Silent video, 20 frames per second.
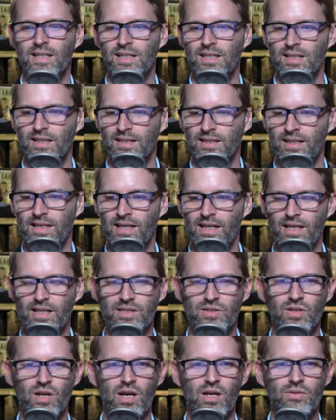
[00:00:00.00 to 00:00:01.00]
Yeah, I
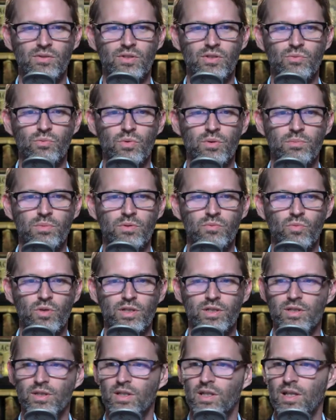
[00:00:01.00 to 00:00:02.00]
should, I, we've been
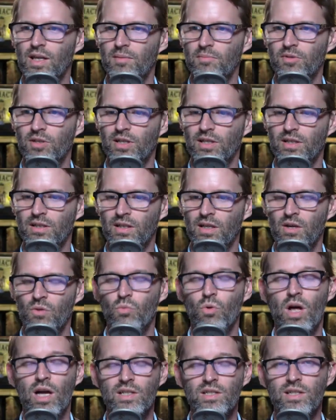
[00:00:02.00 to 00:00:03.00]
wanting to collaborate.
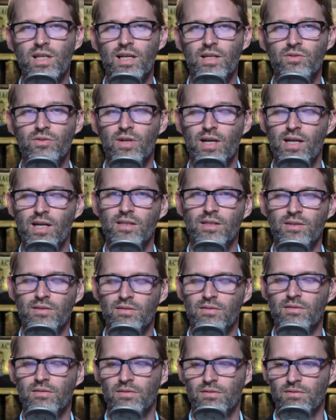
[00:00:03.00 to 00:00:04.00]
Well, actually, Andrew Allen
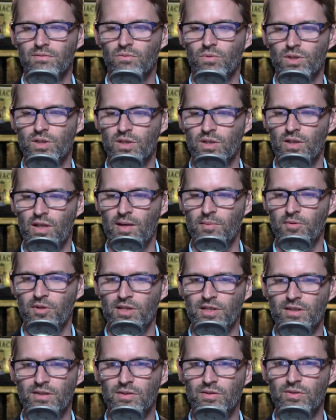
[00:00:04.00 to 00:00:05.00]
wants to
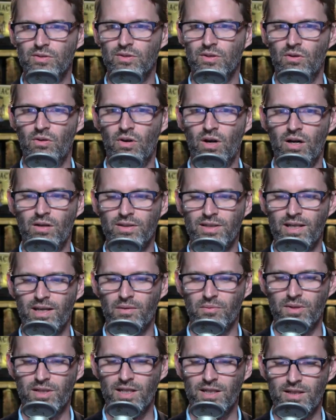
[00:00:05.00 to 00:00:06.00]
collaborate too. So, uh, yeah,
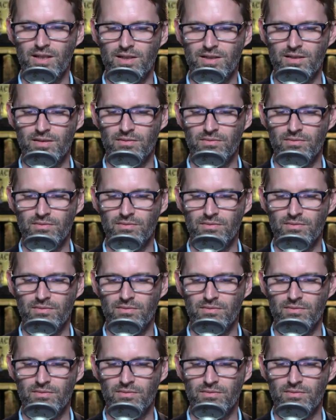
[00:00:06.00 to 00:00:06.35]
we got lots of